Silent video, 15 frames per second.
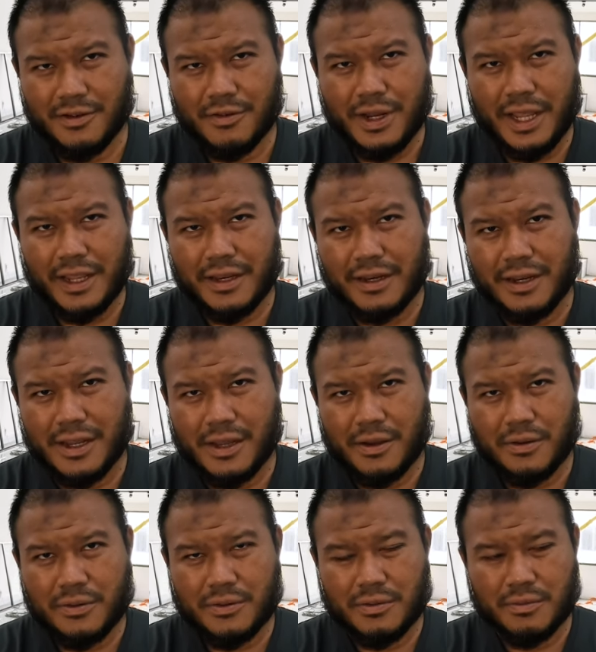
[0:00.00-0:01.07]
rack
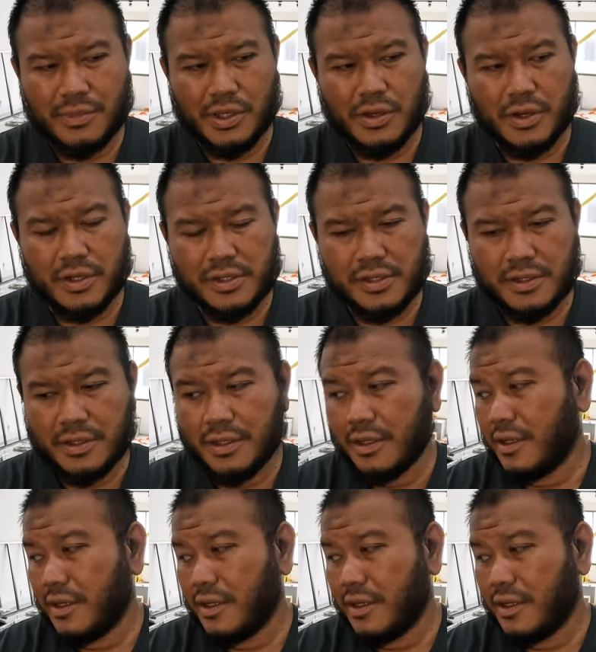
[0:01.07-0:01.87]
now, because